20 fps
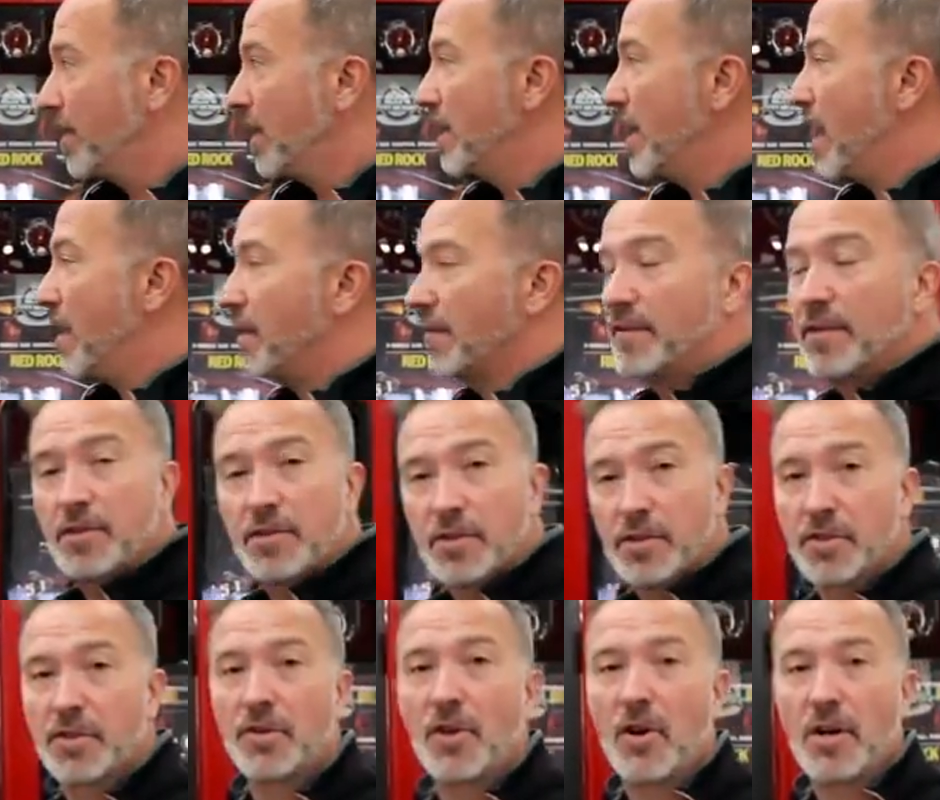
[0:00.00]
Now, if you're
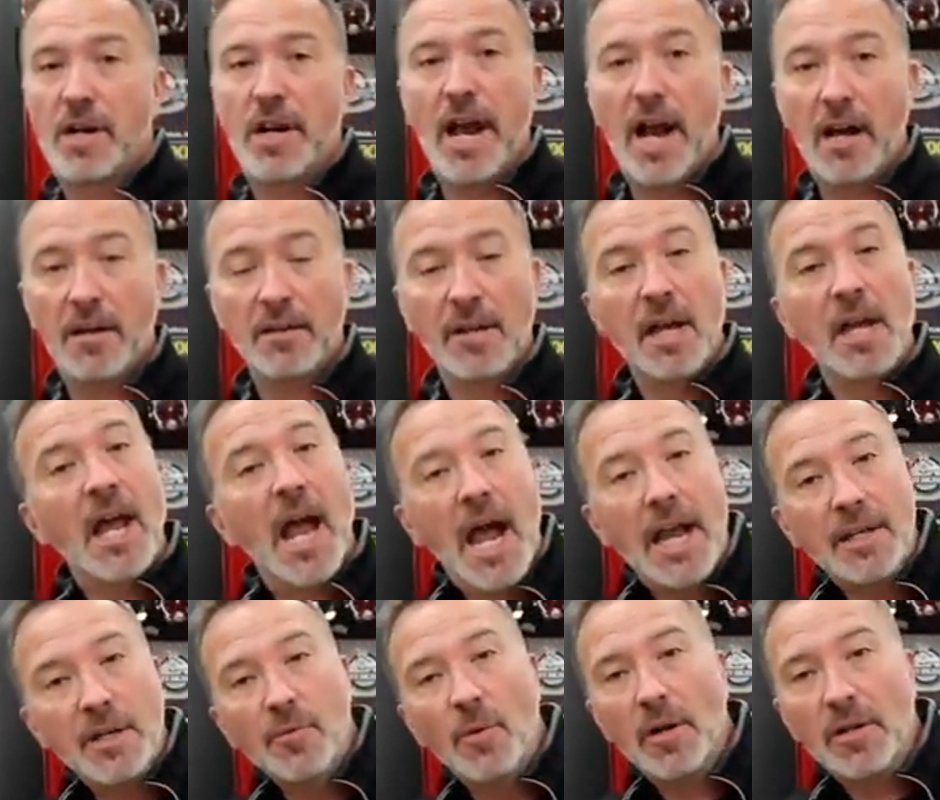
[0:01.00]
just starting out
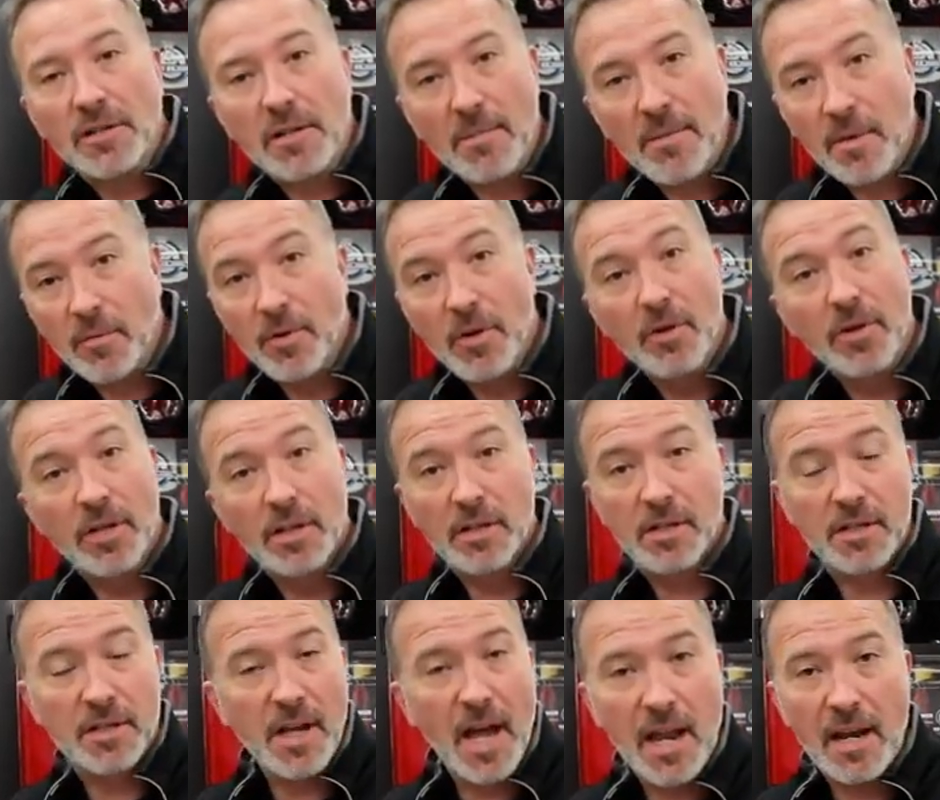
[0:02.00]
and you want something where you can
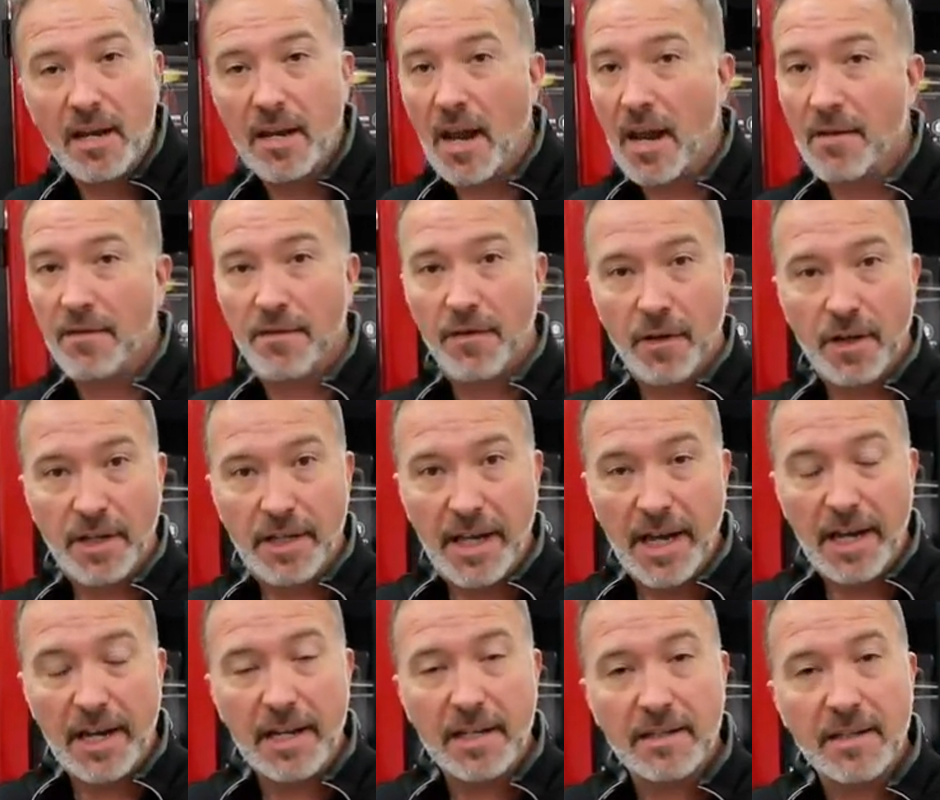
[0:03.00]
set it and
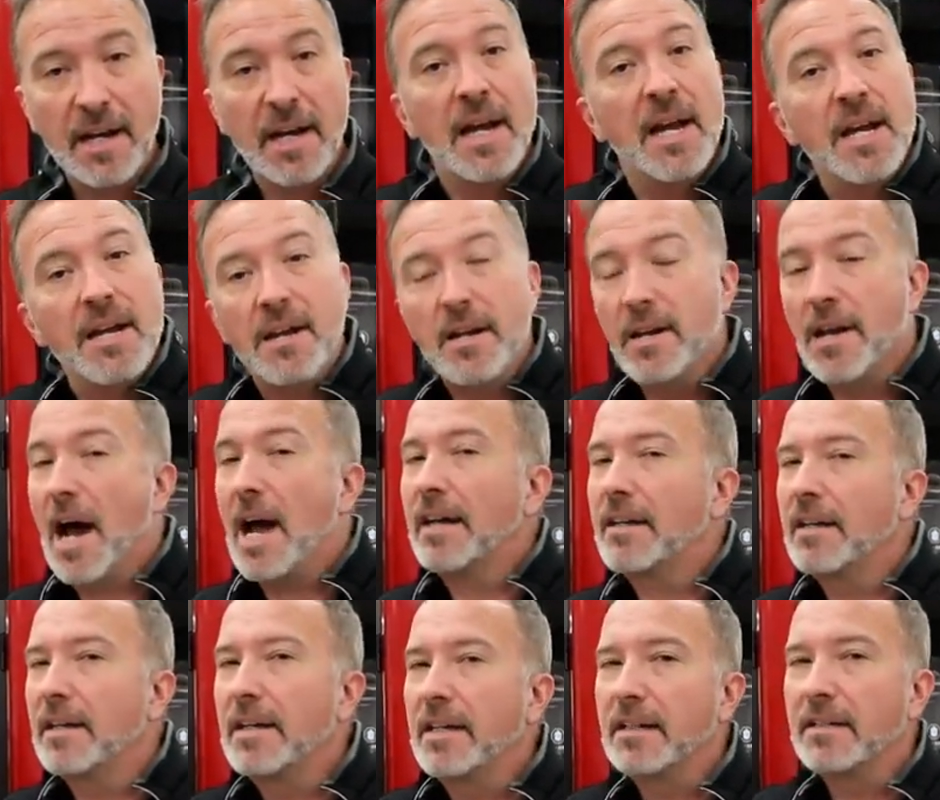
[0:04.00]
forget it, you're not
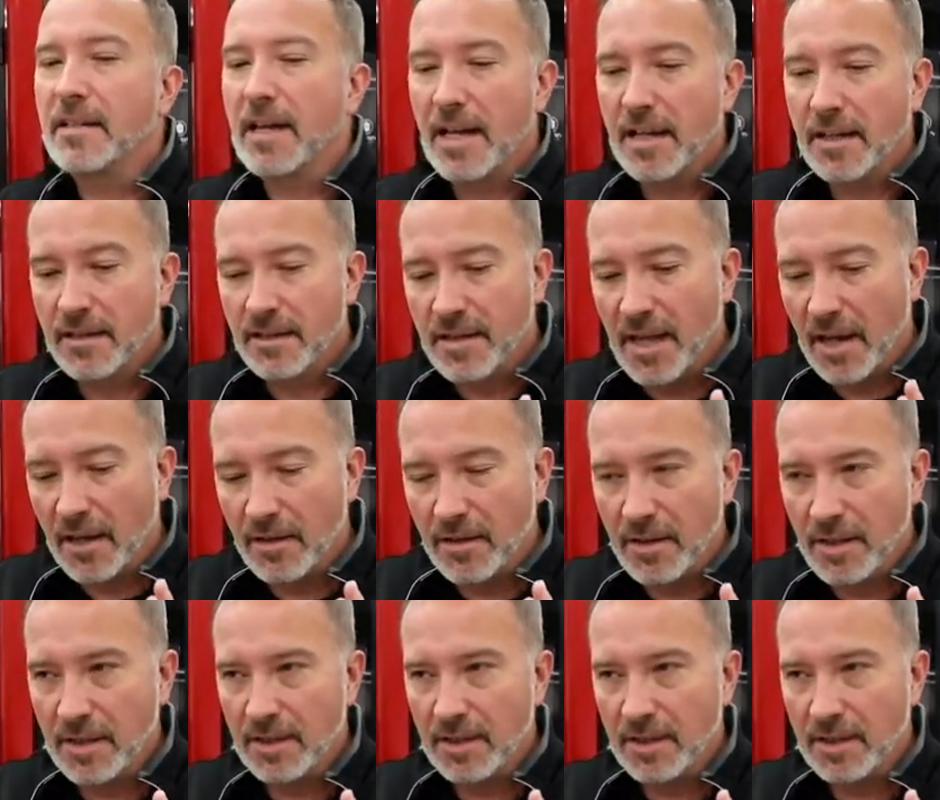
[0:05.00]
gonna get that, that,